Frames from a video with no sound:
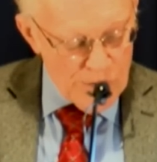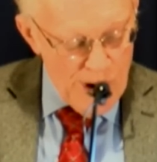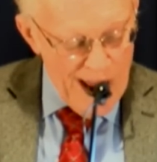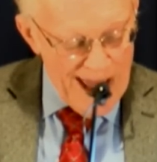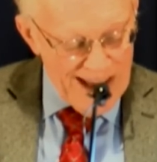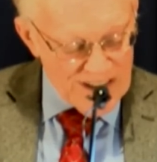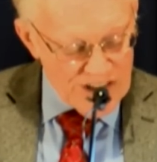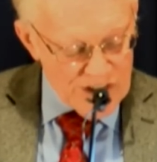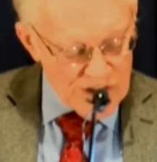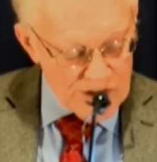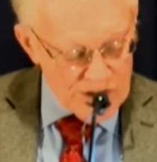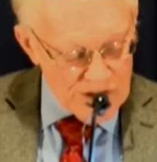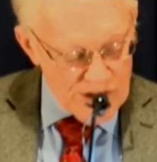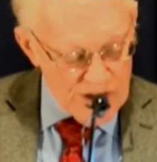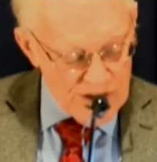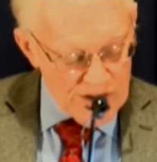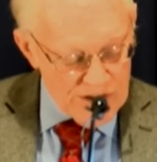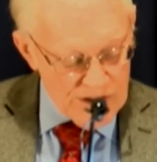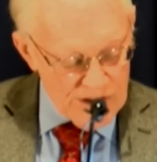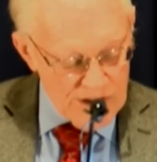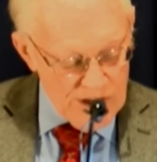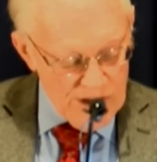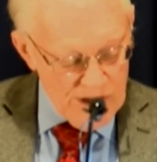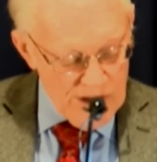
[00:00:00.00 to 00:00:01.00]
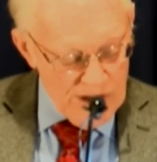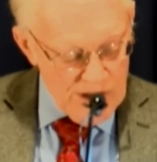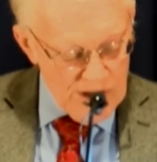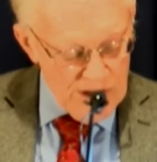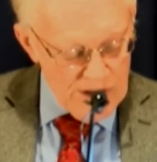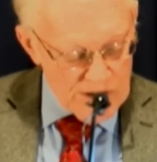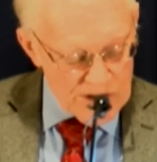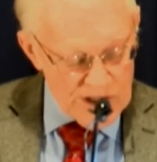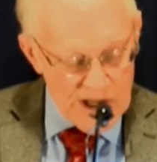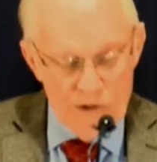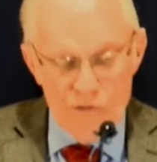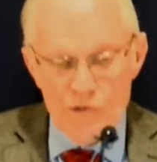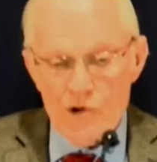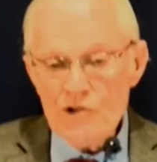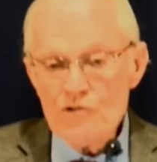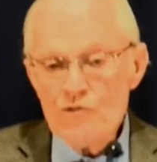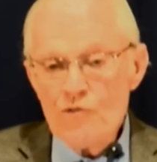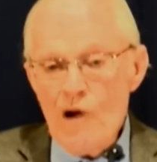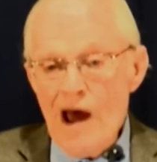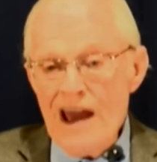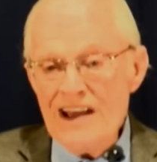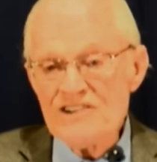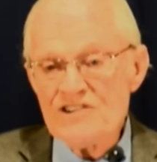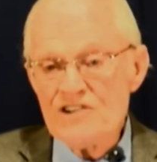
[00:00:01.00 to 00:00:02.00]
righteousness. See, with
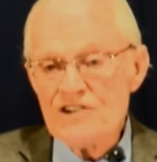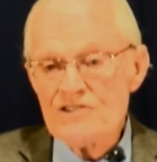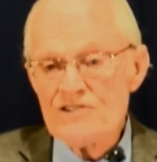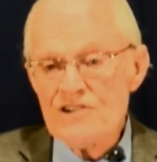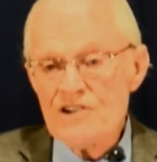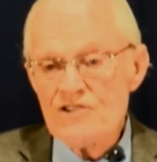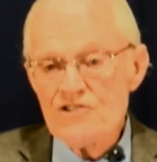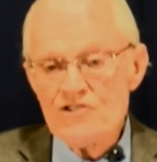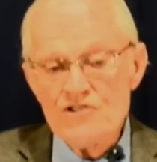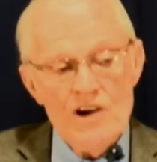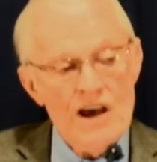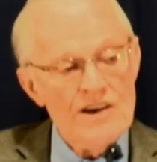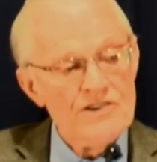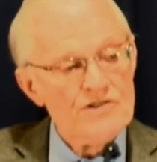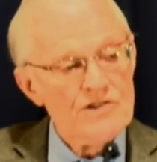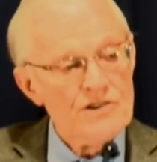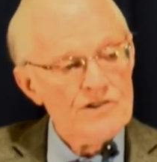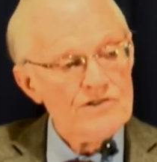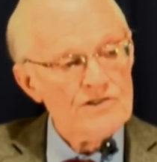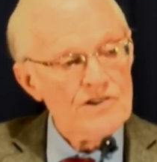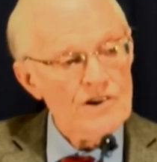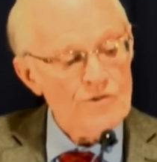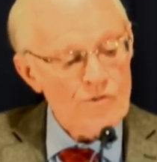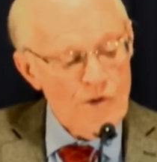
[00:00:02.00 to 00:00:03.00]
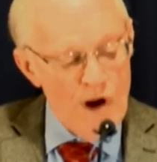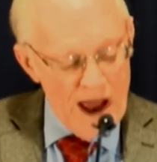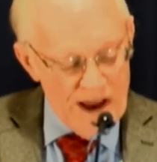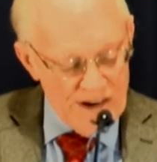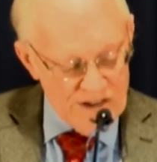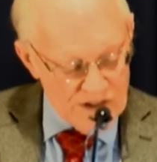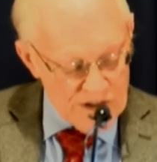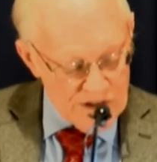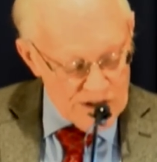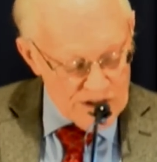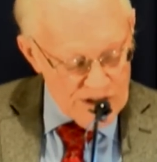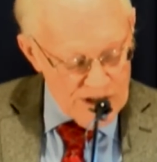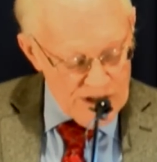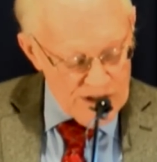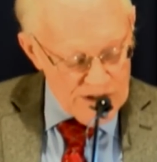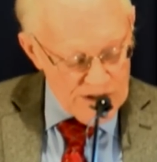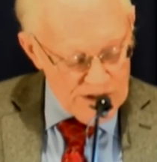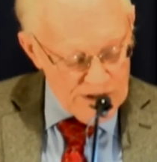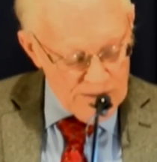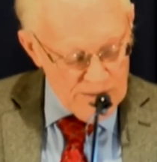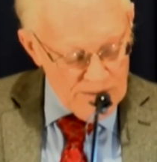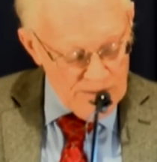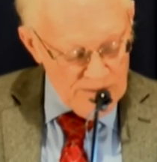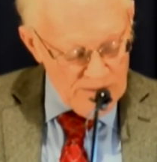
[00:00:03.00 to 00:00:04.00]
righteousness, justice, and righteousness.